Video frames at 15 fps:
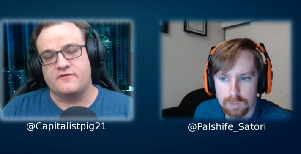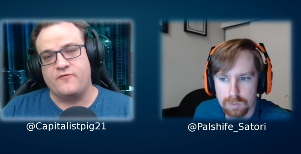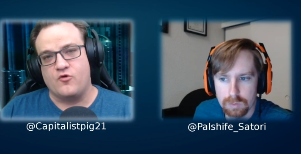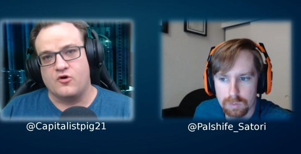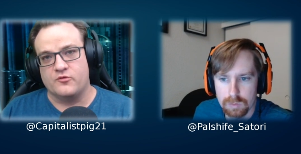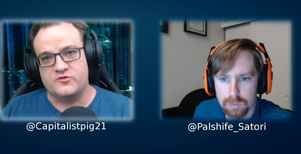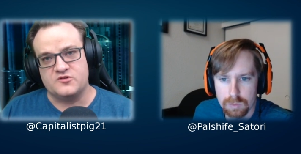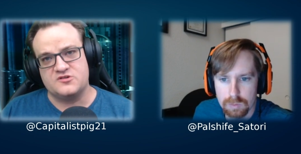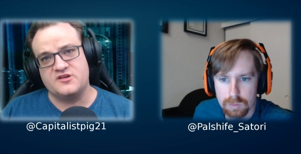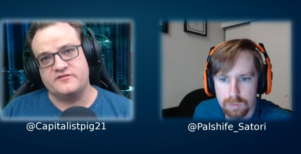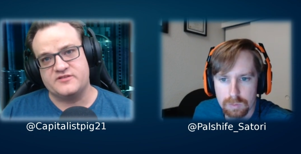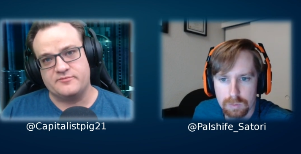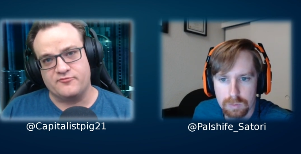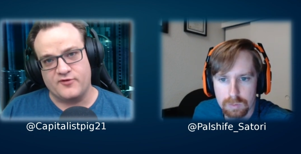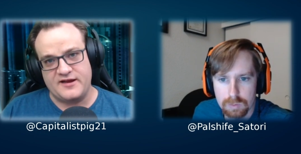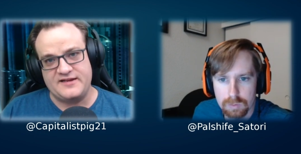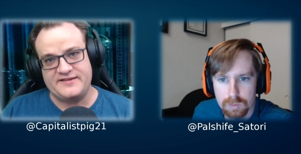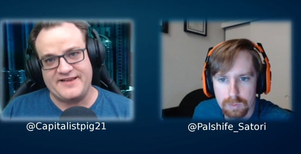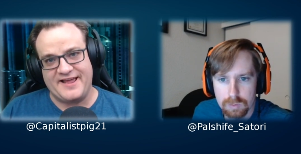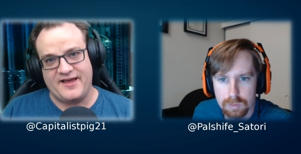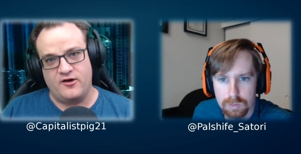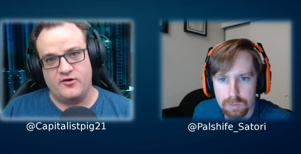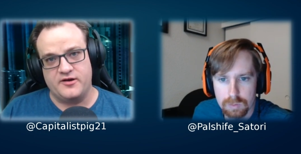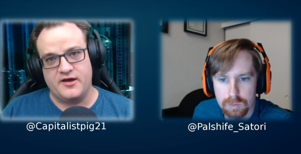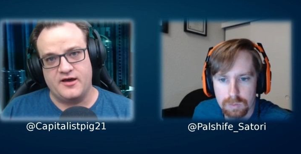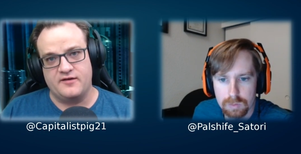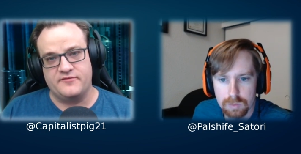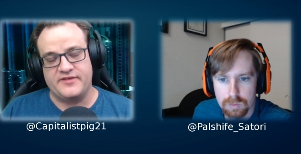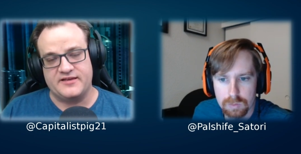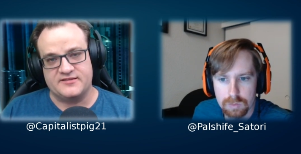Speaker 1: forums, which gives a breakdown
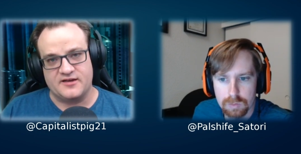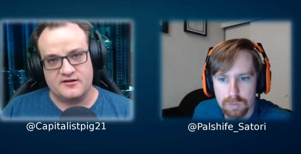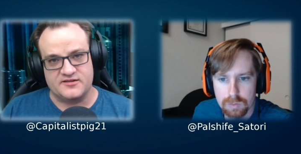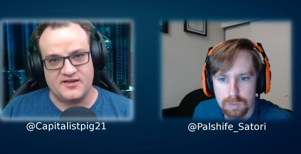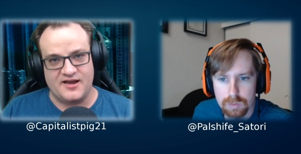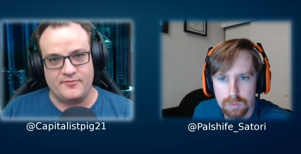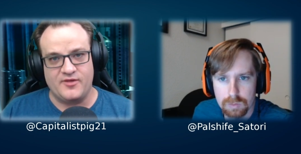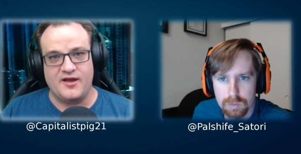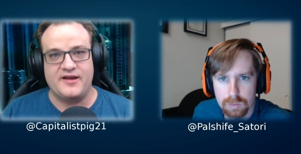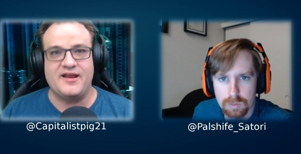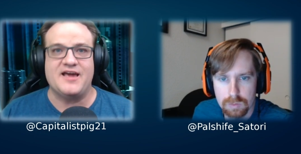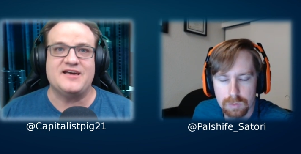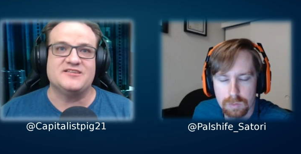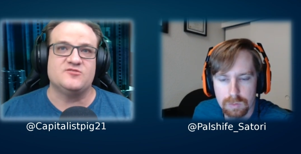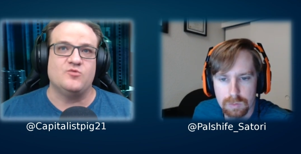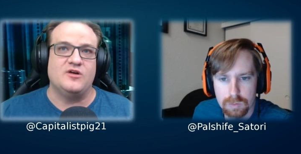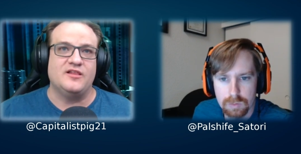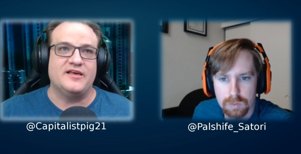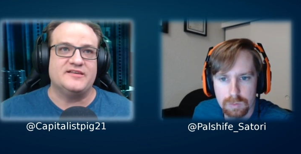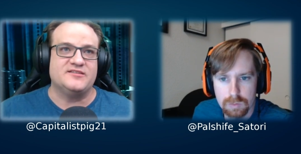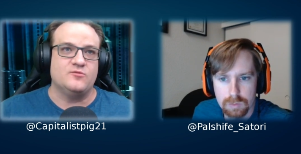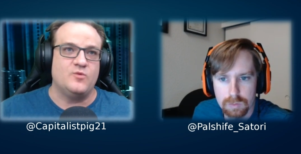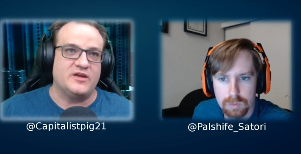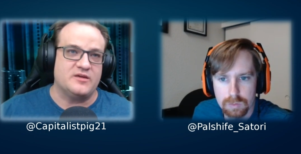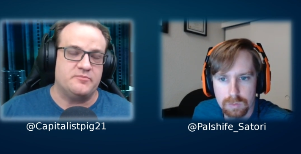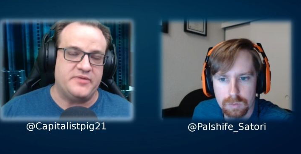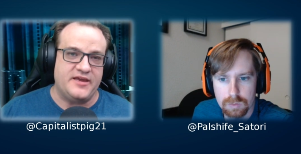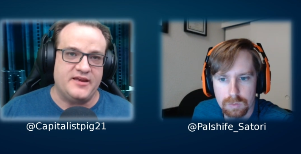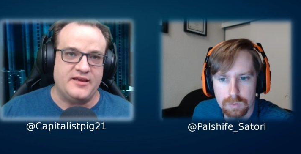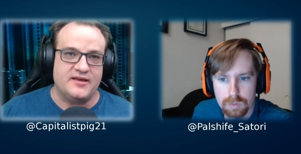of the entire timeline, as well as a
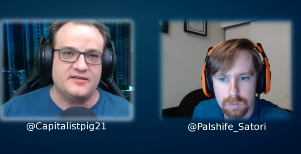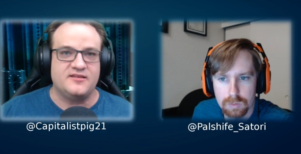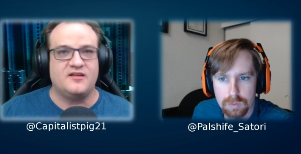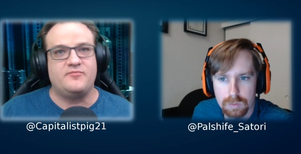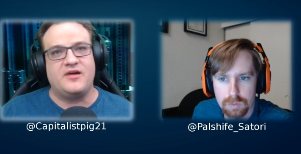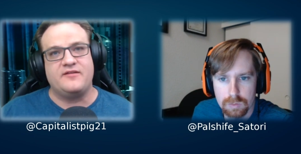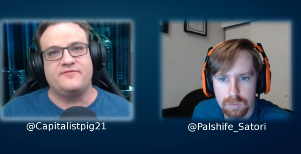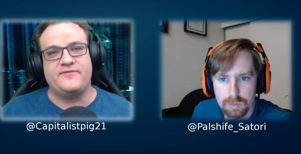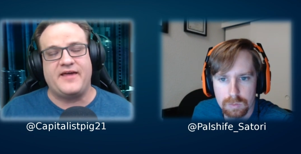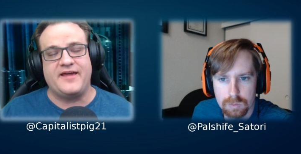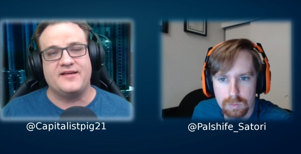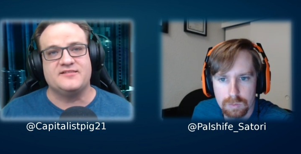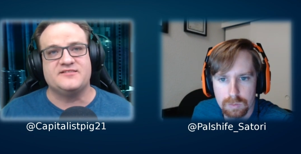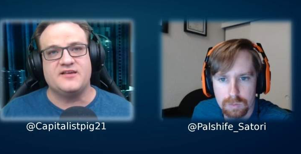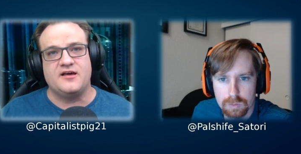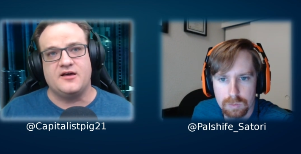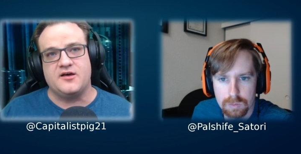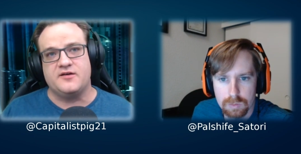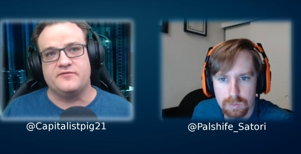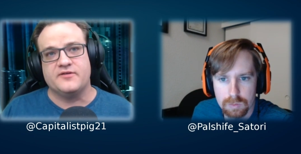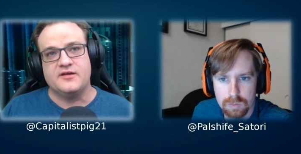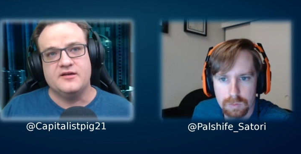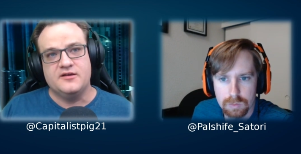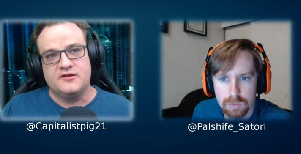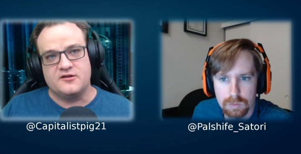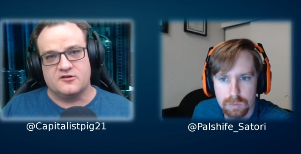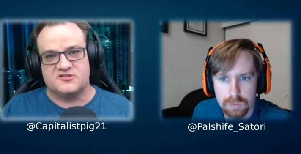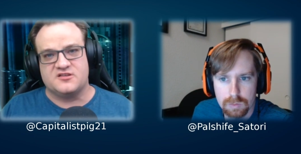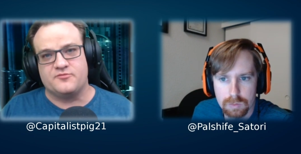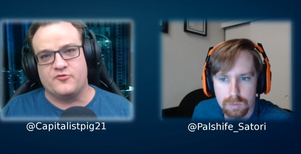Wikipedia done by fans of
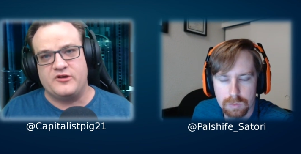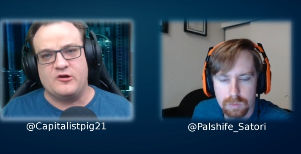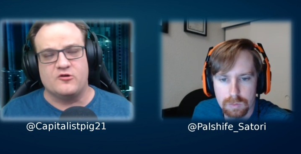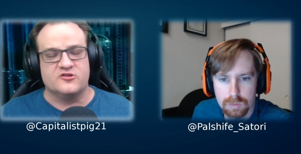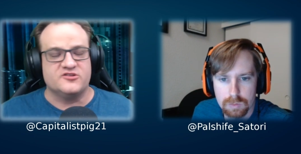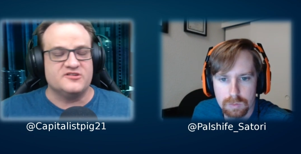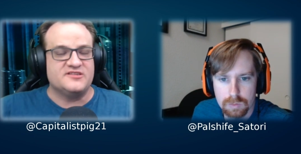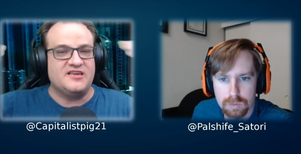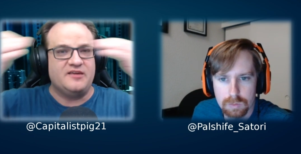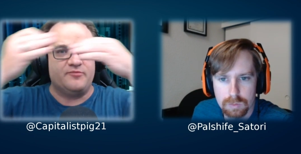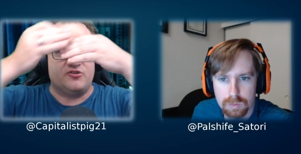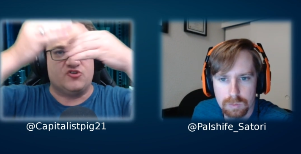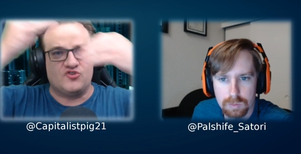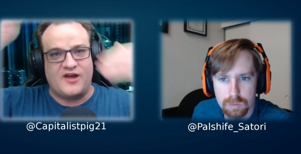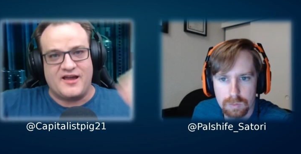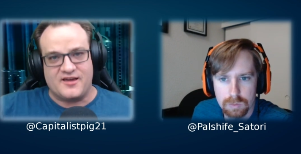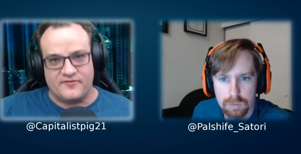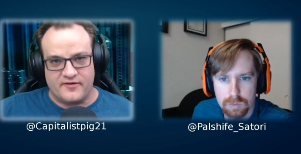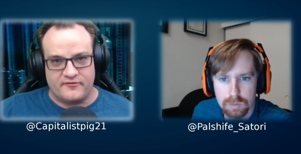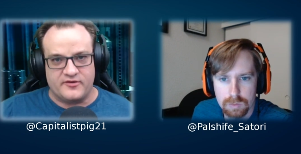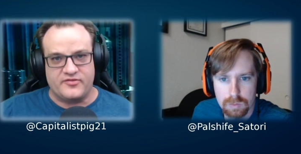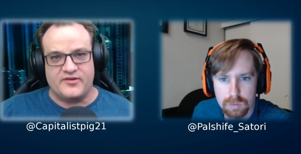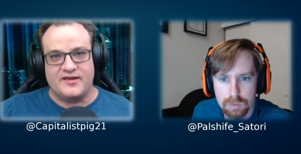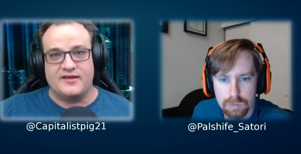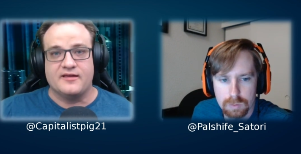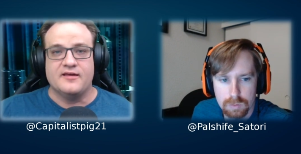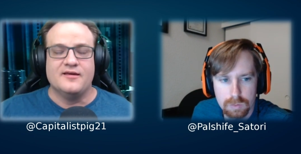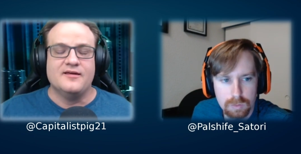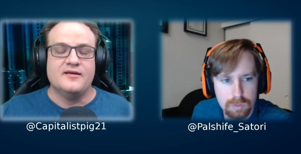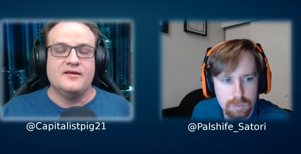Ghosts of the Precursors, keeping track of everything.
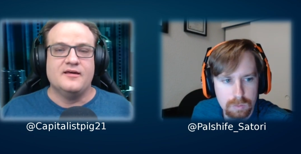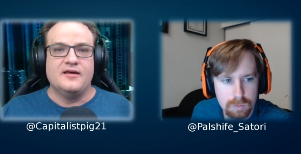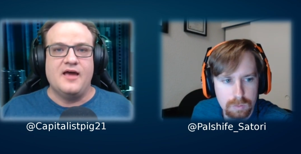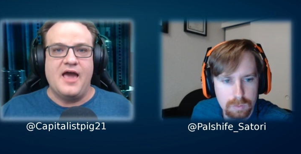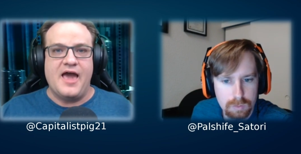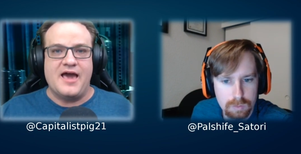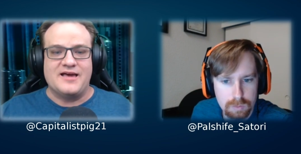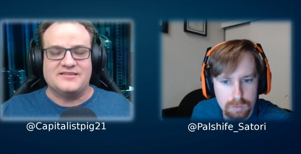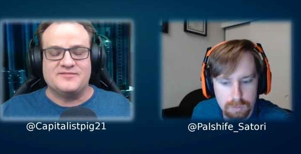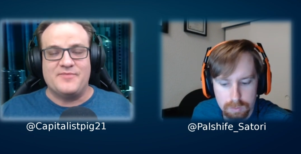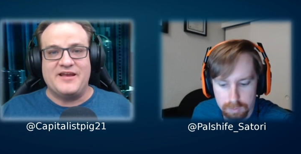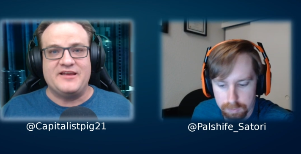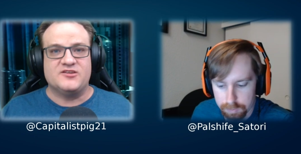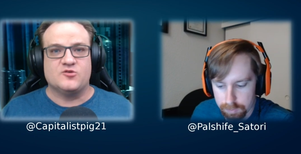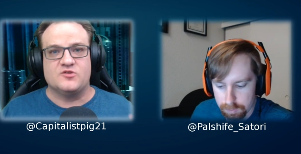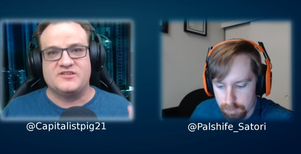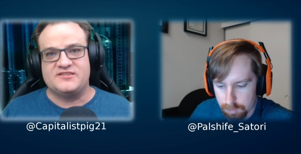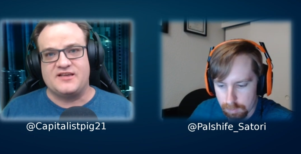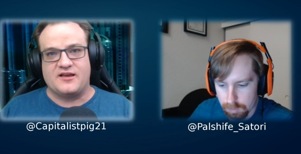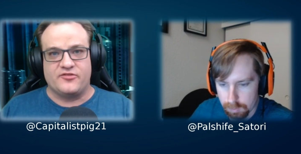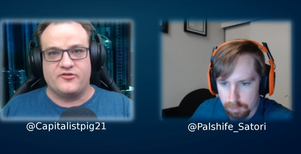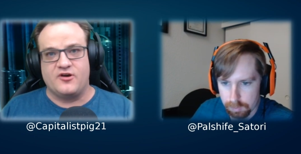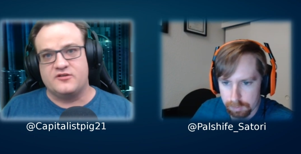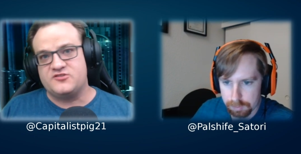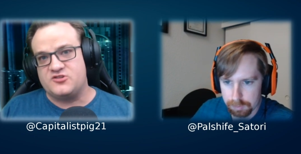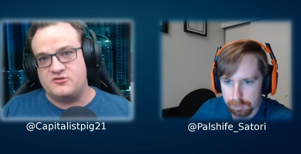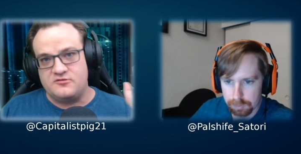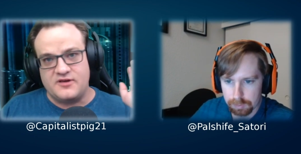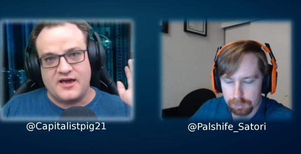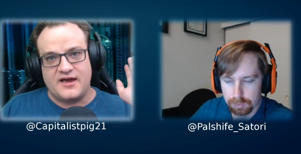As many sources I could throw out
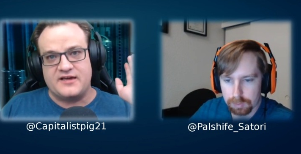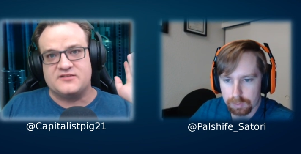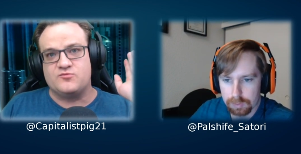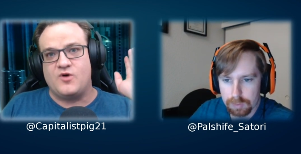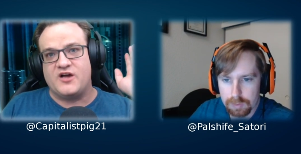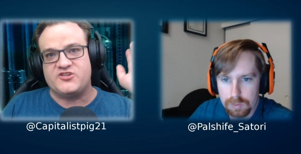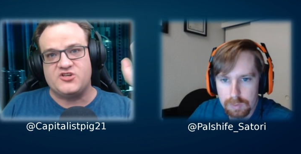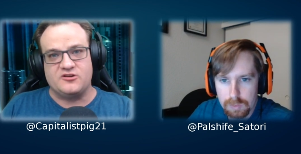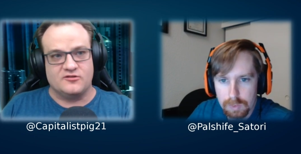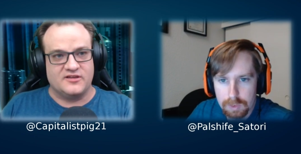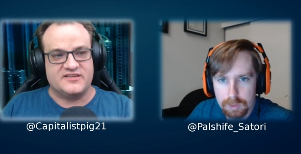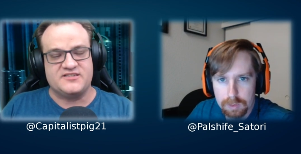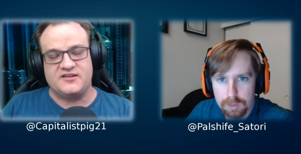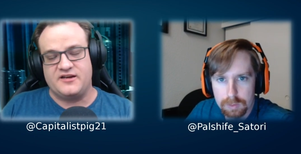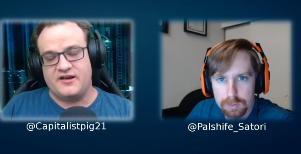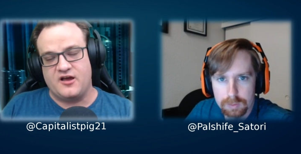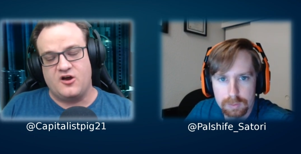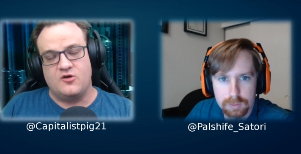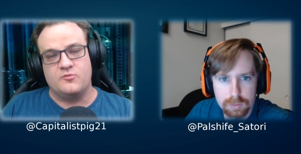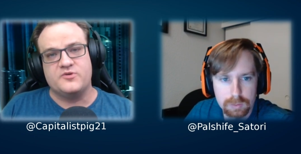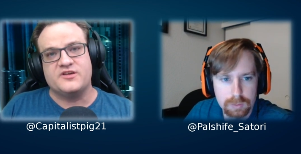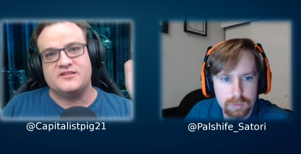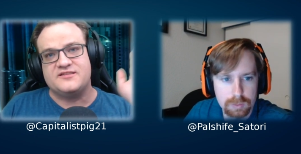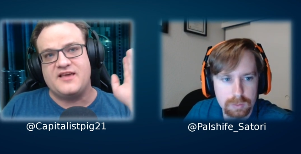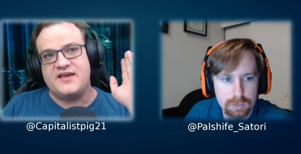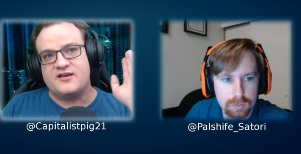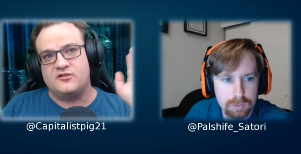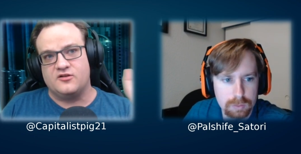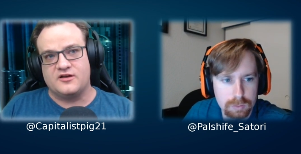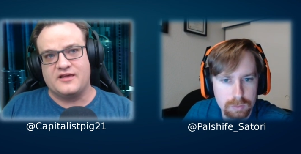so you guys watching or listening at home can
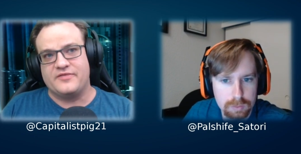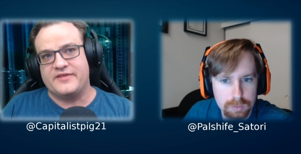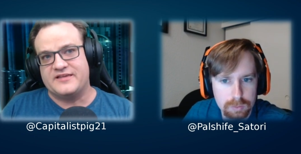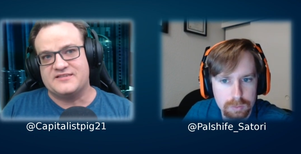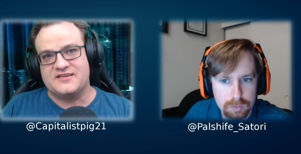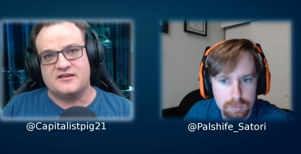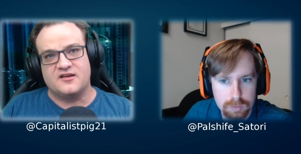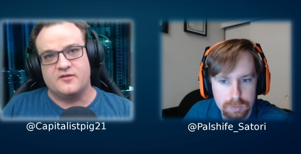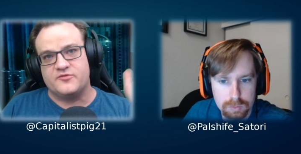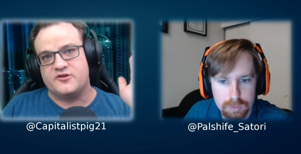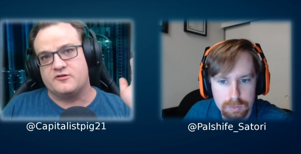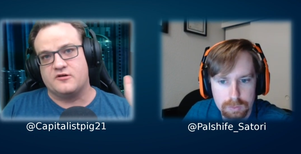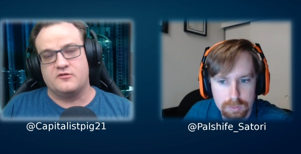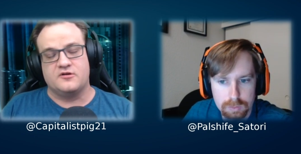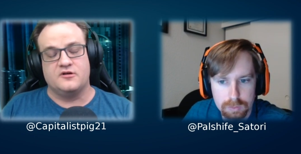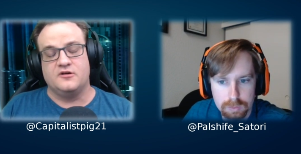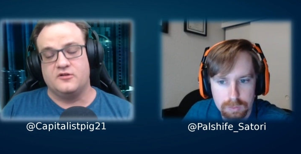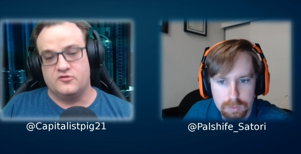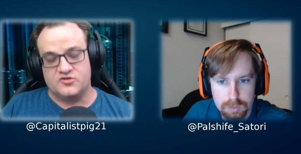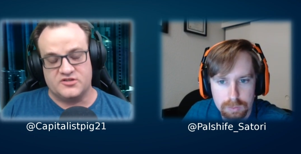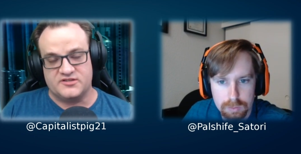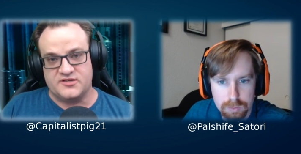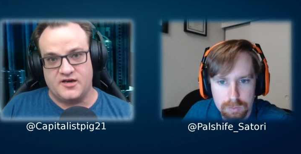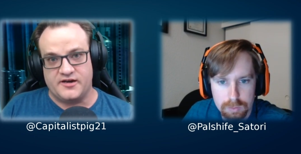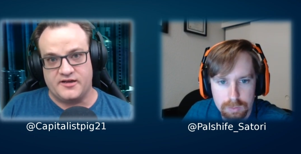take a look at this and come to your own conclusions on